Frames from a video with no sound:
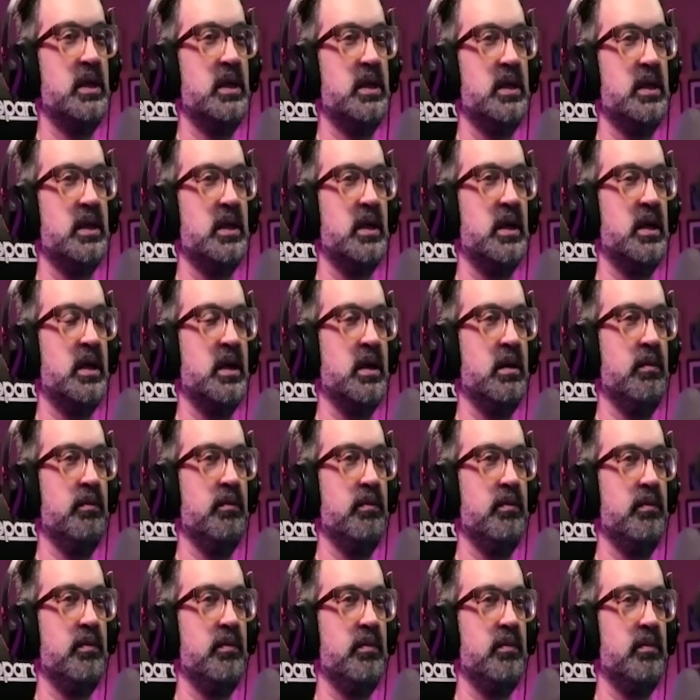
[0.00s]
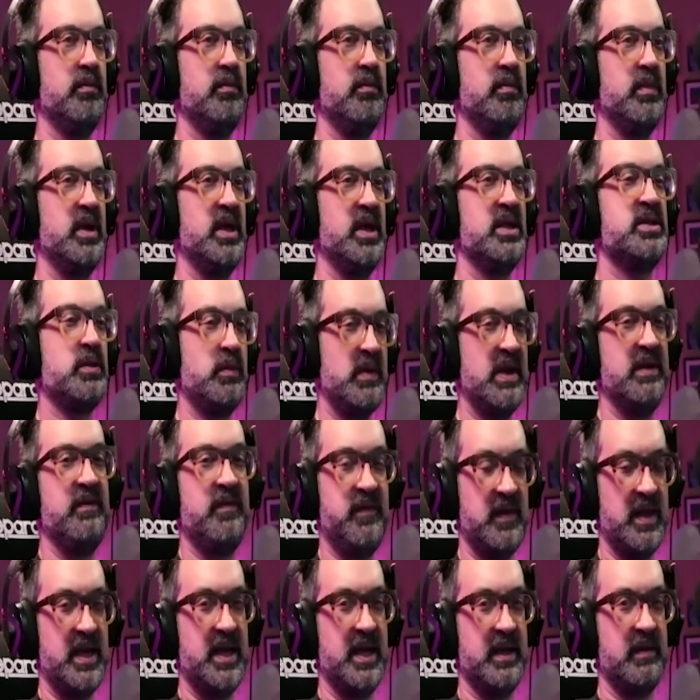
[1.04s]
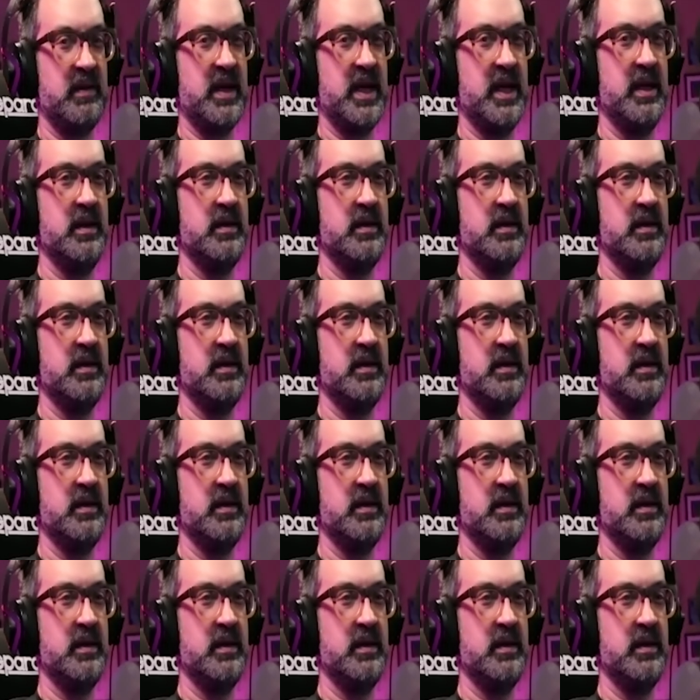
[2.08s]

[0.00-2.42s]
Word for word: um, it's a red flag, right?